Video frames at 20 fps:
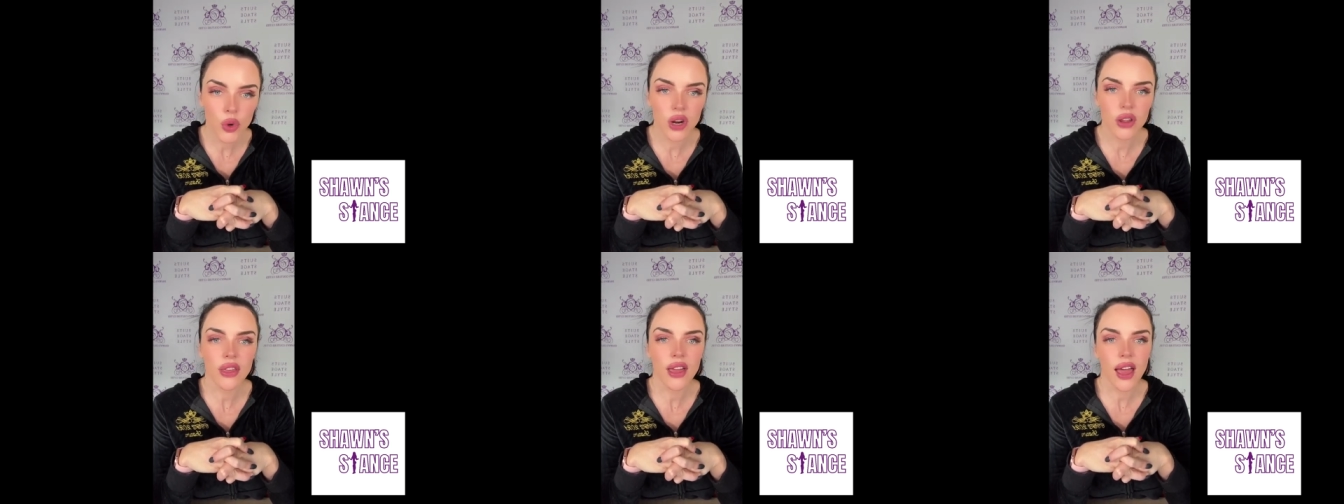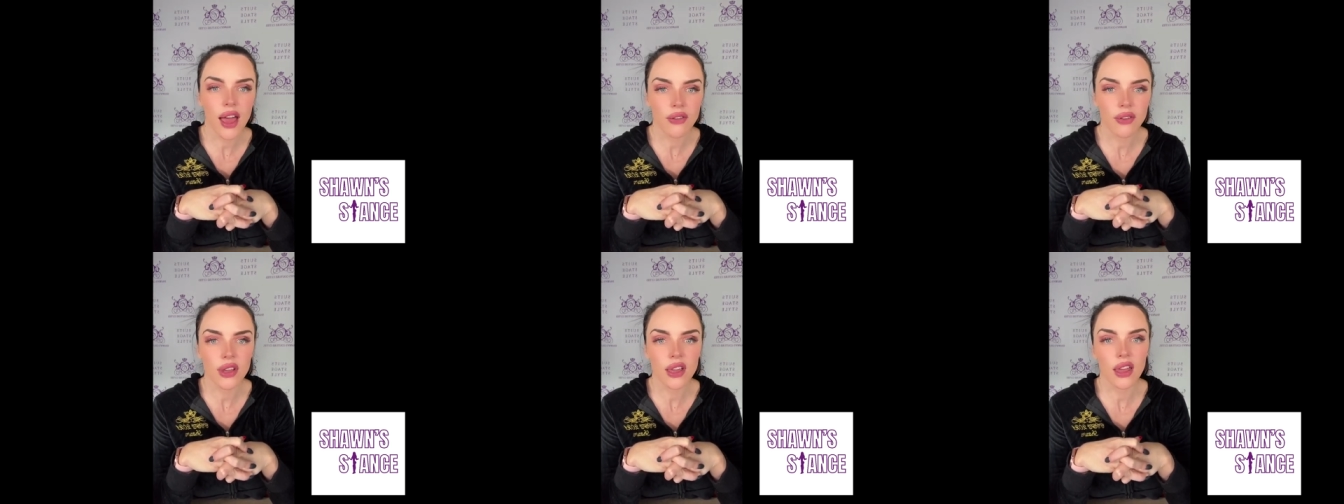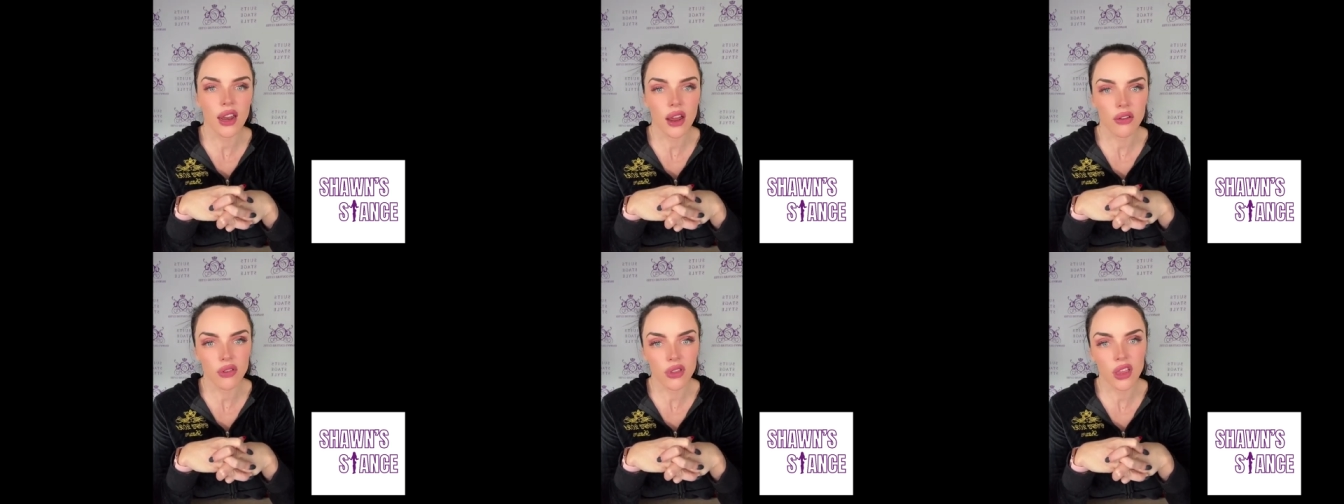worth
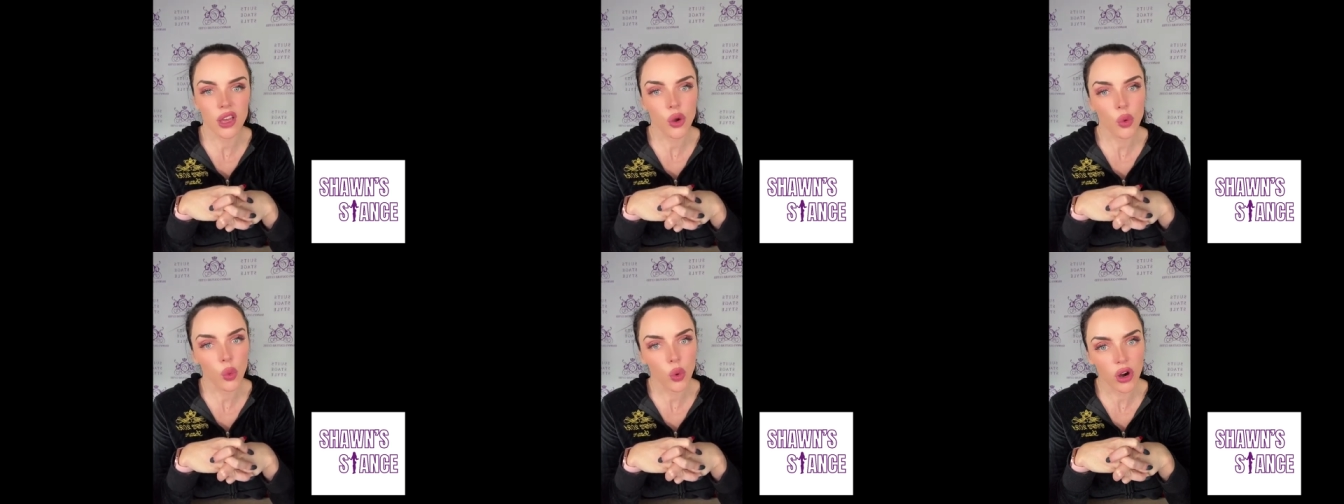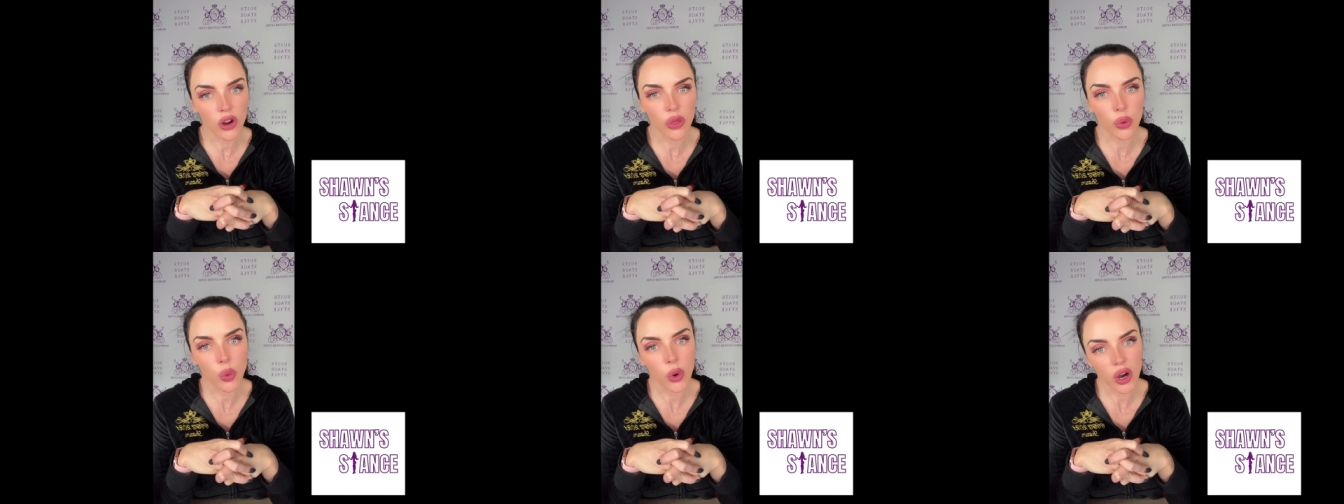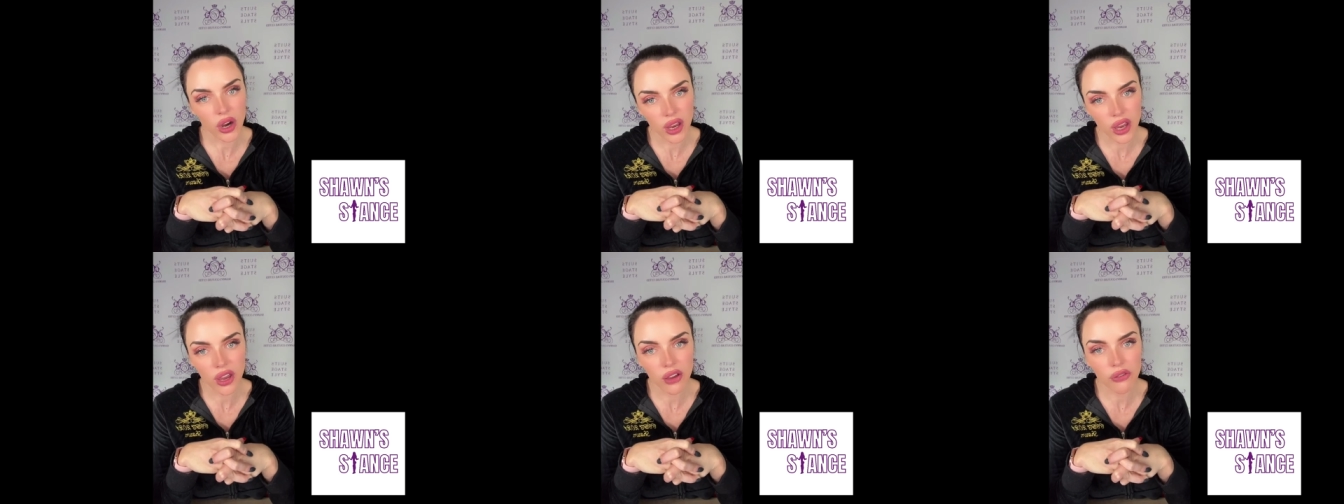having and everything worth
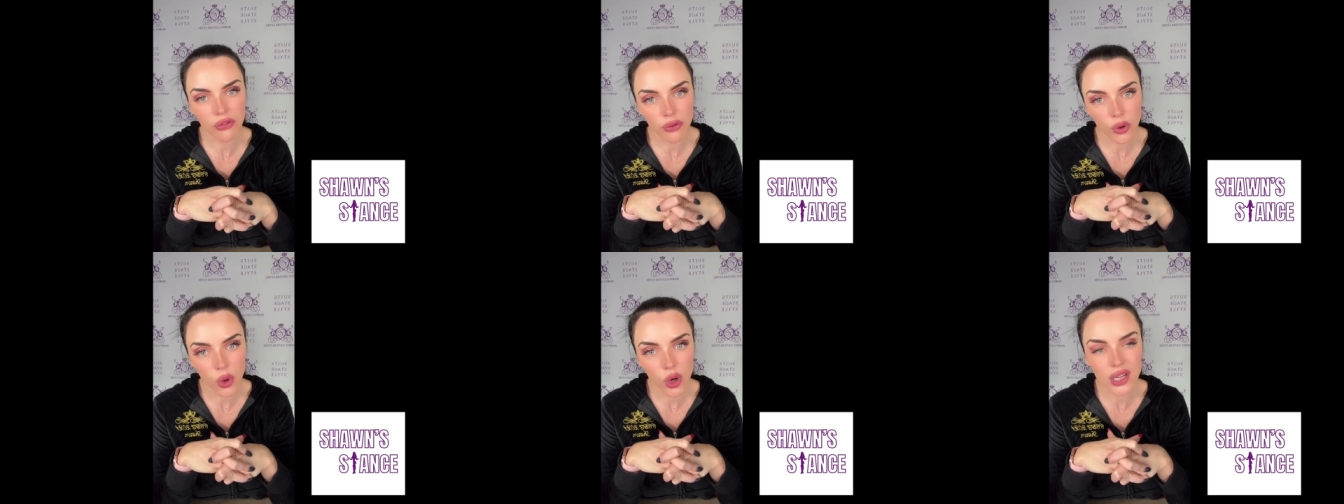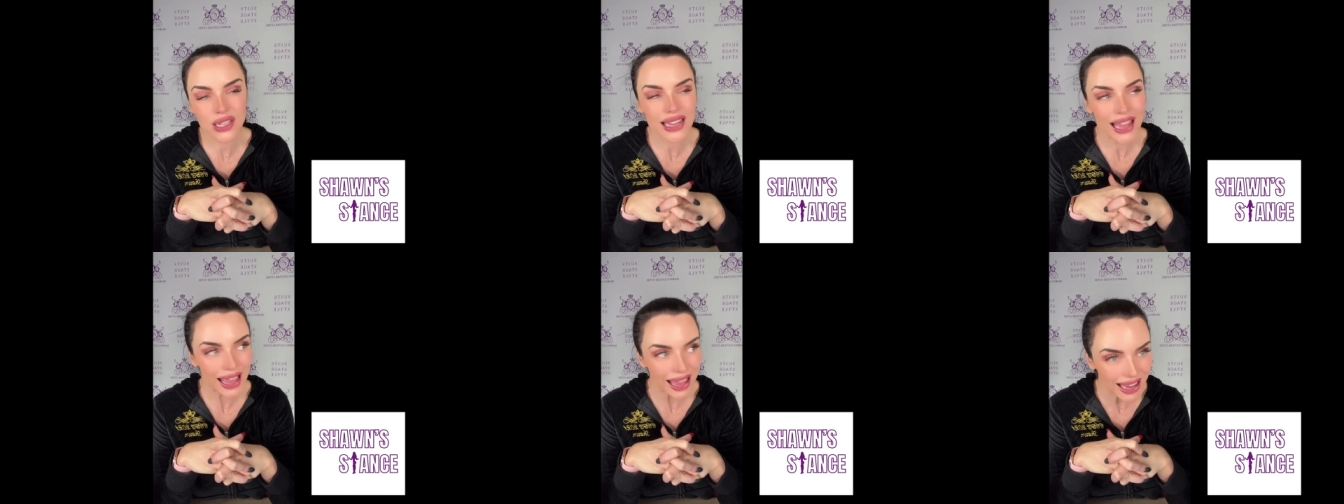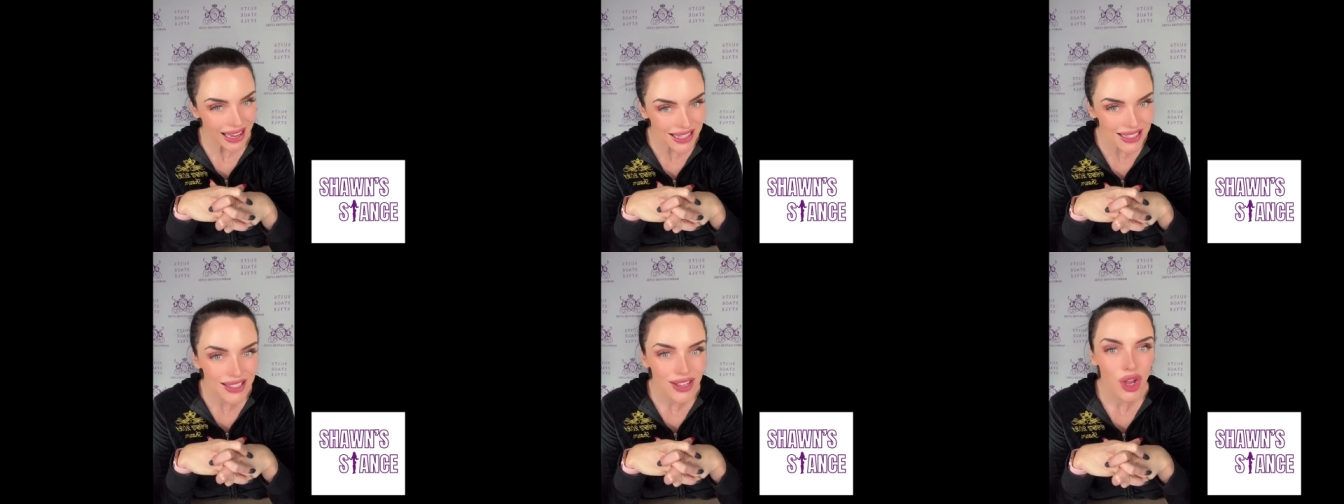working for
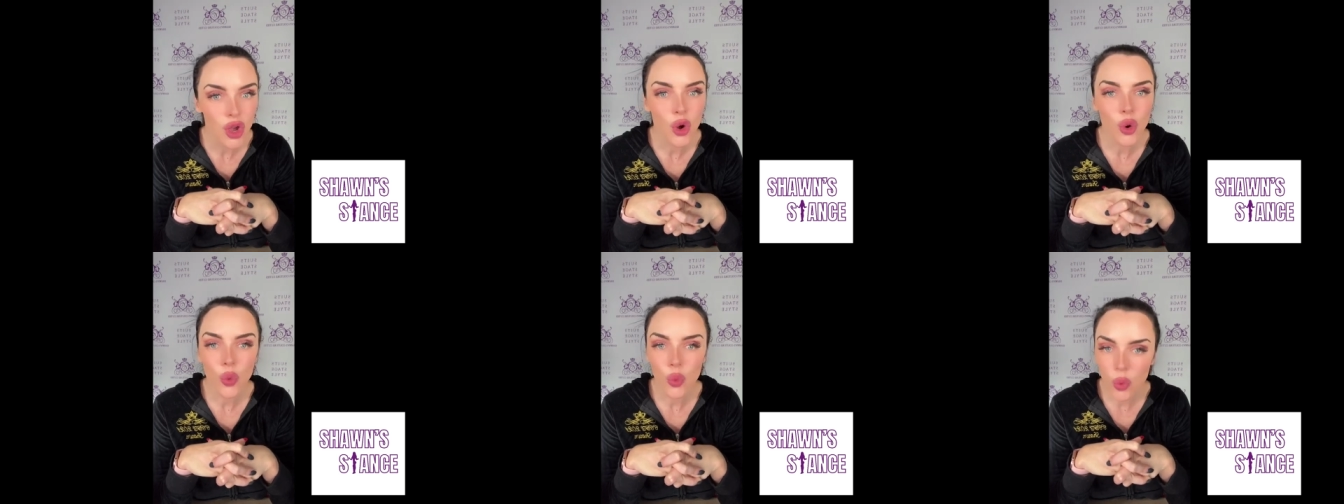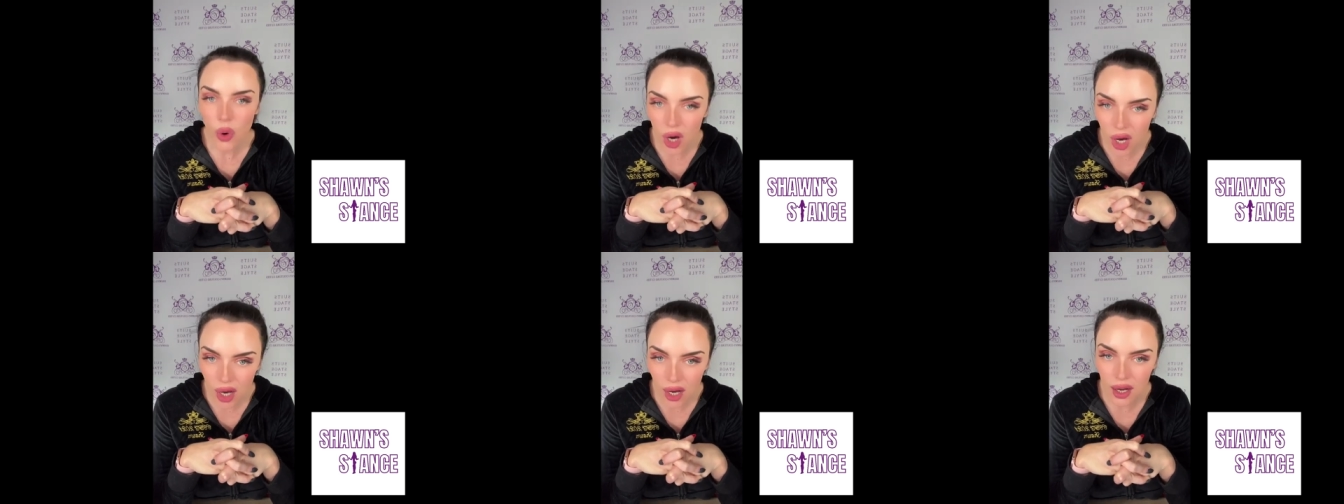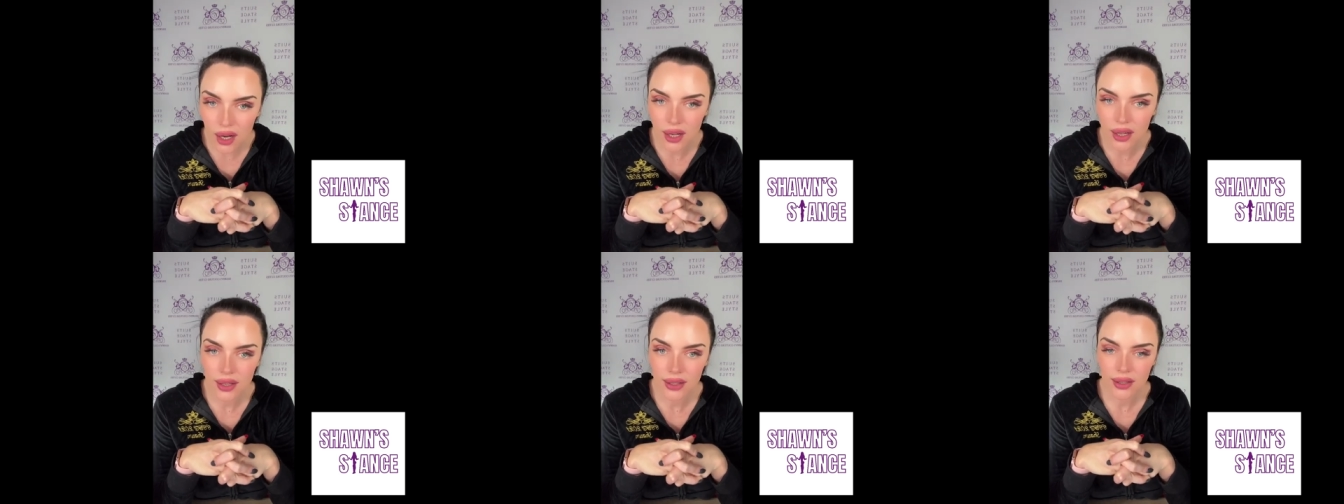takes
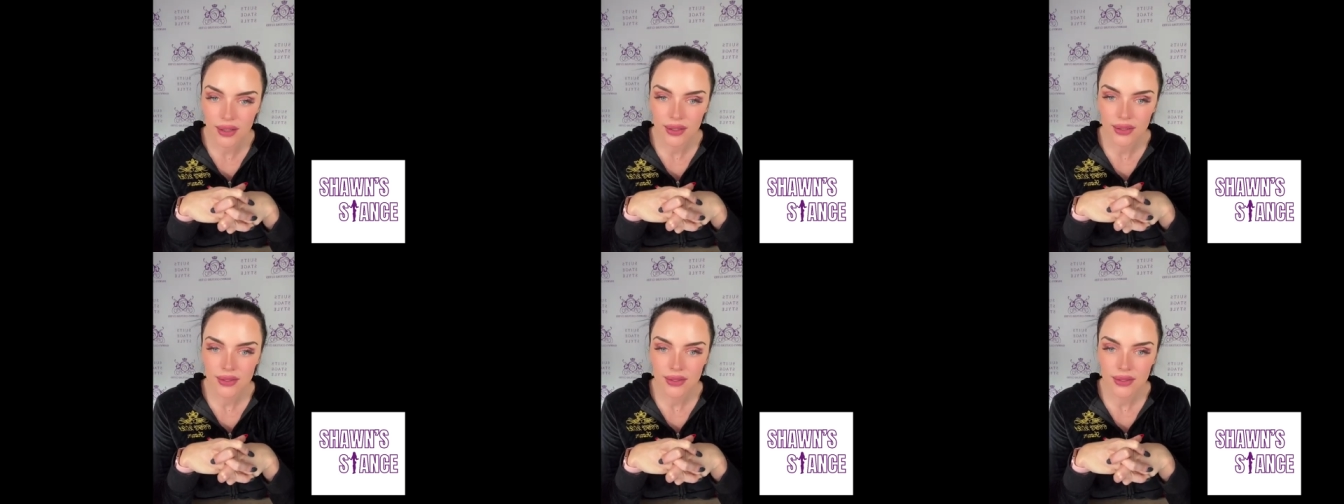work,